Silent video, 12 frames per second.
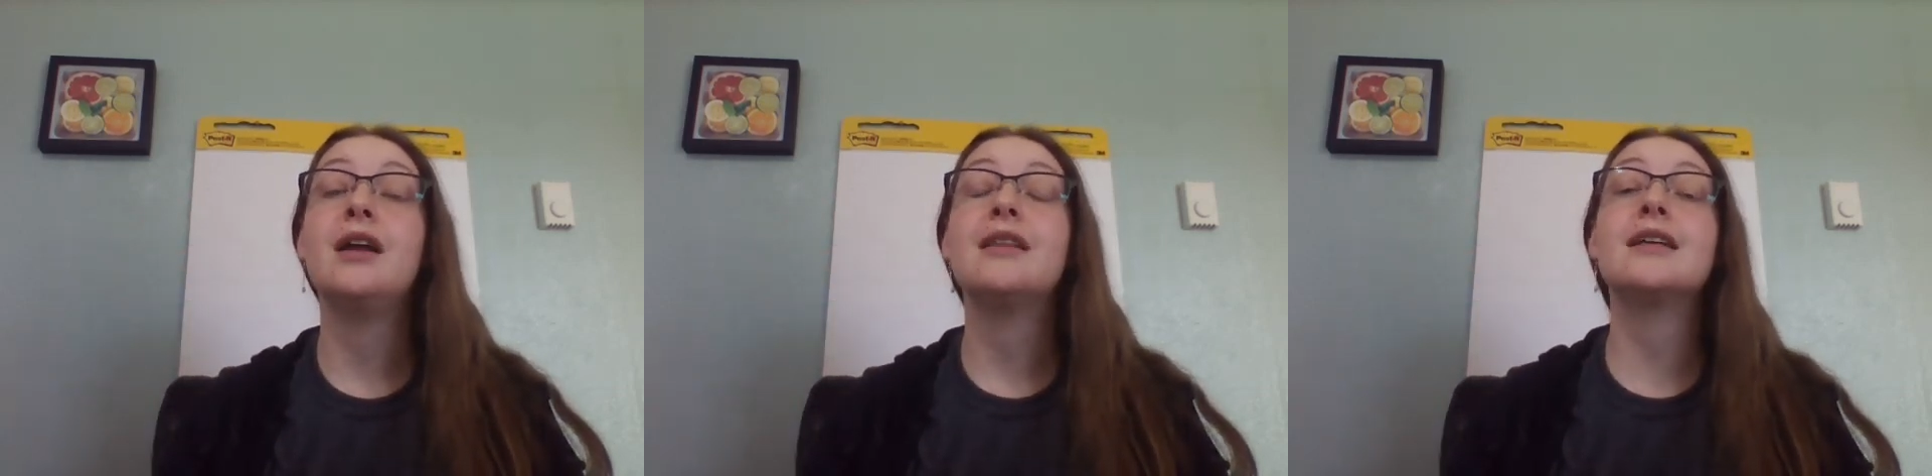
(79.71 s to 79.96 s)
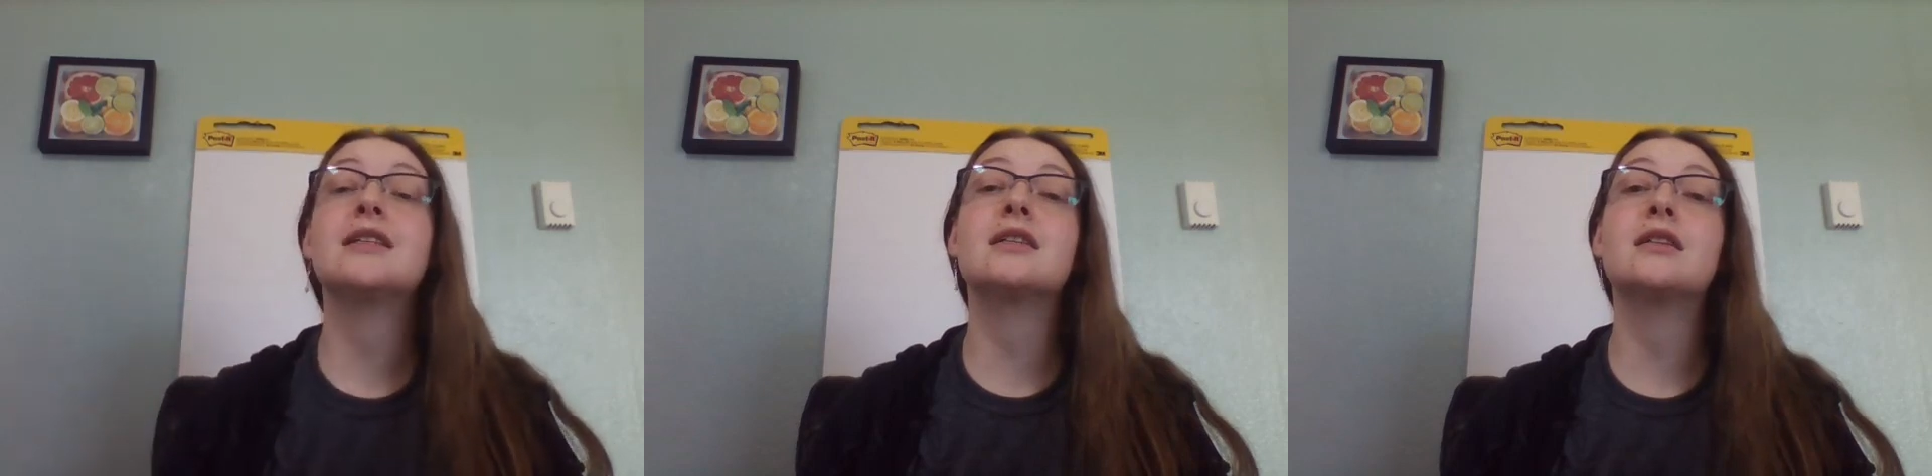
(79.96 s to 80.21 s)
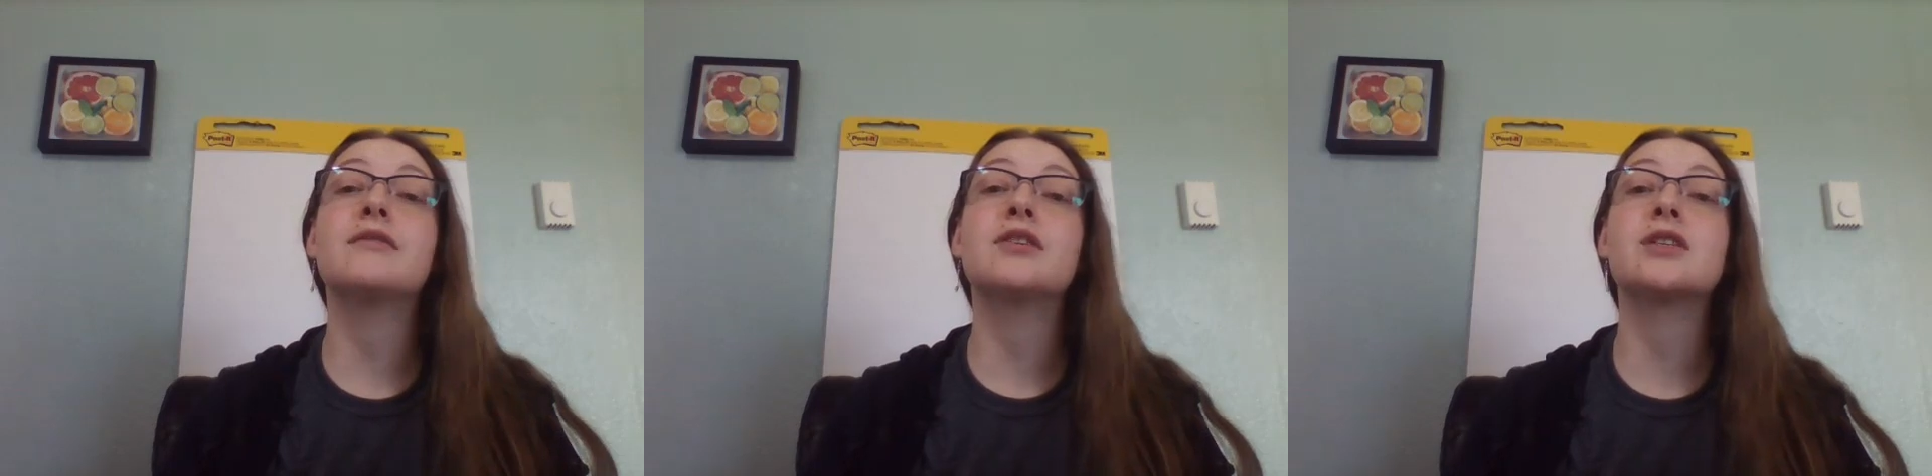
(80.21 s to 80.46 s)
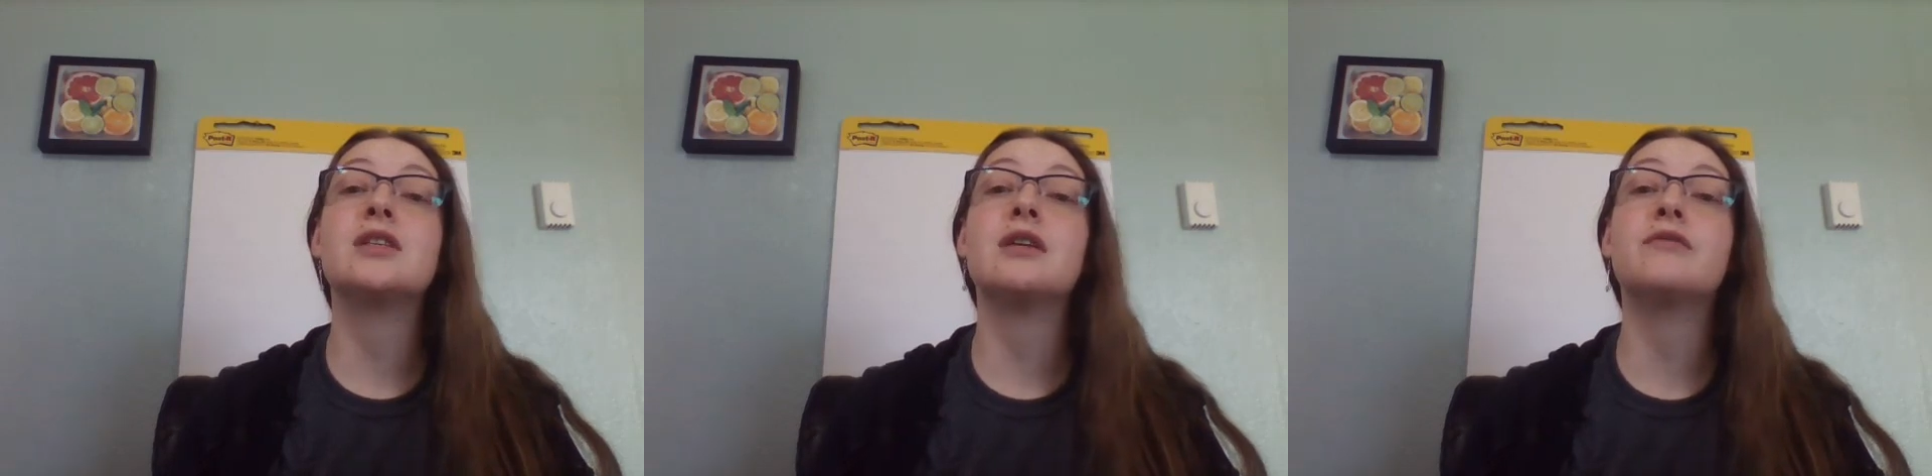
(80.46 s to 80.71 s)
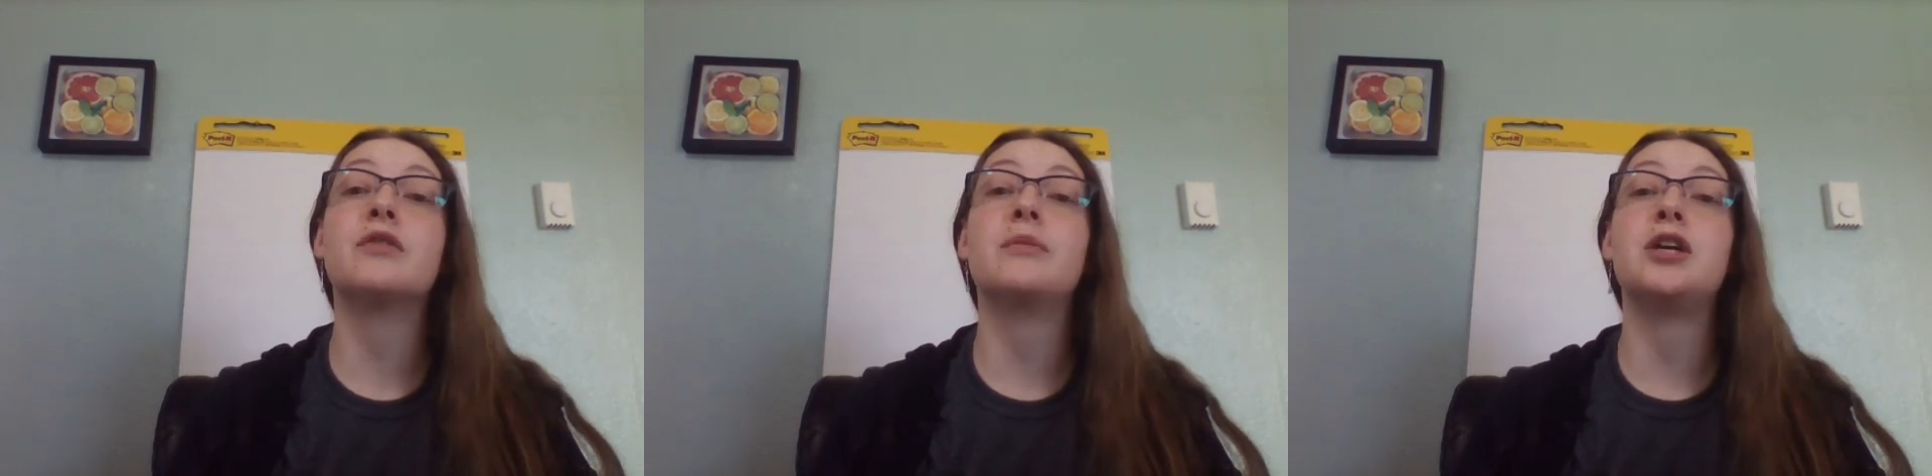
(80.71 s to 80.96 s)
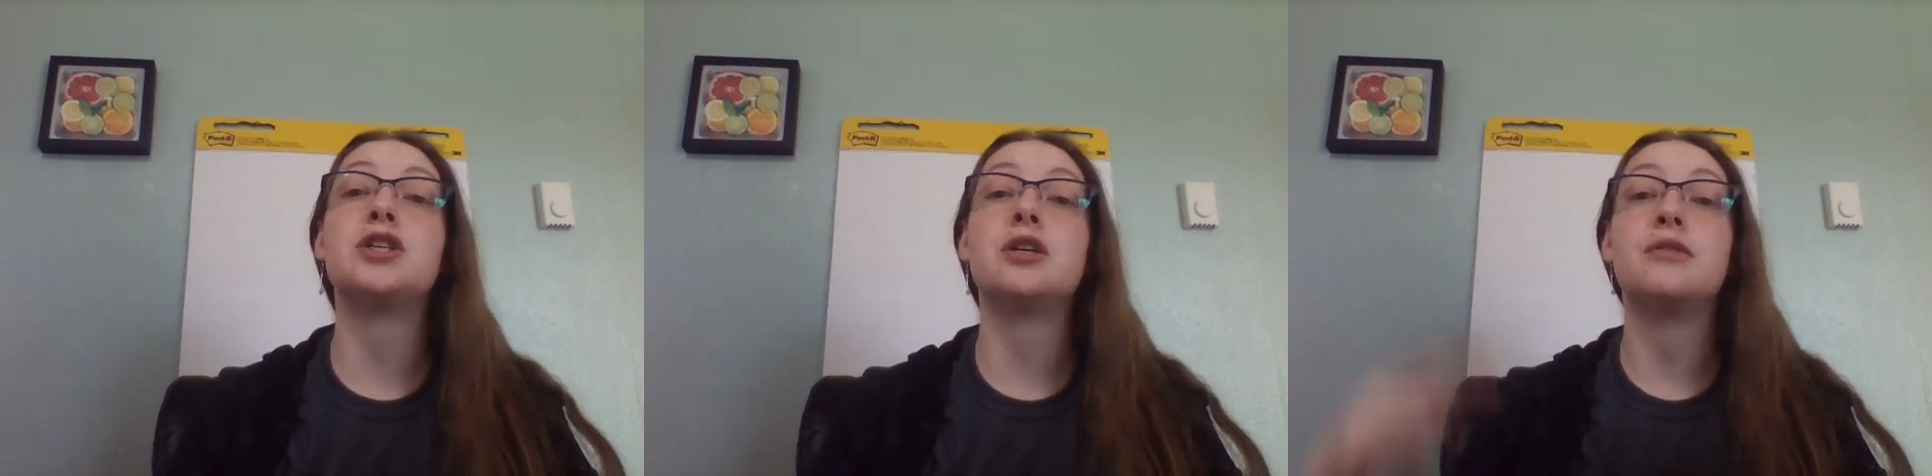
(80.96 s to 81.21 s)
that delivers the
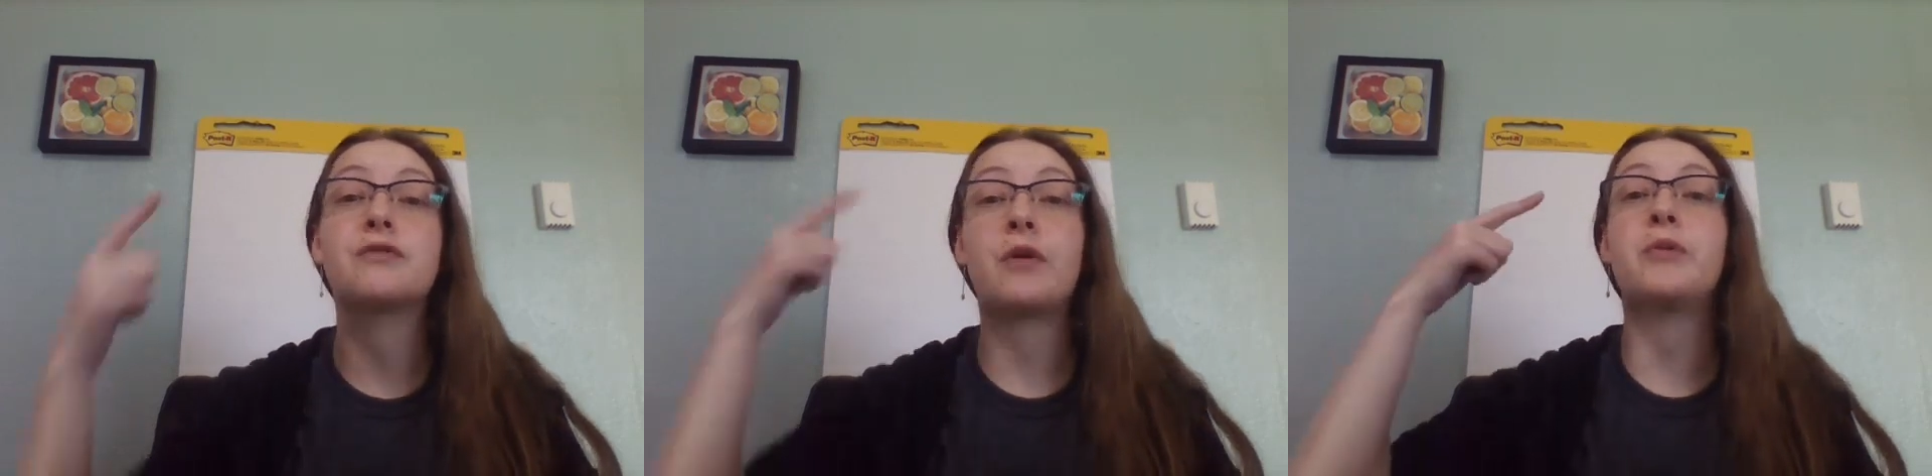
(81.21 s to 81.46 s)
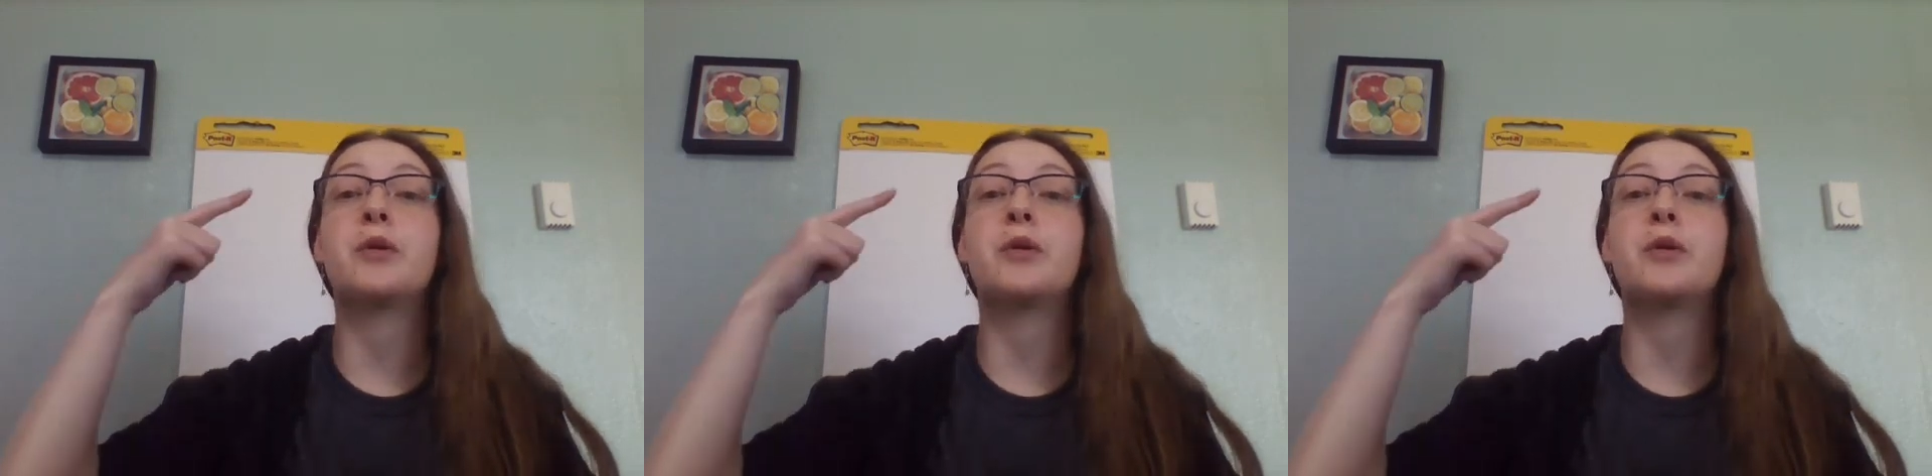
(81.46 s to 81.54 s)
information from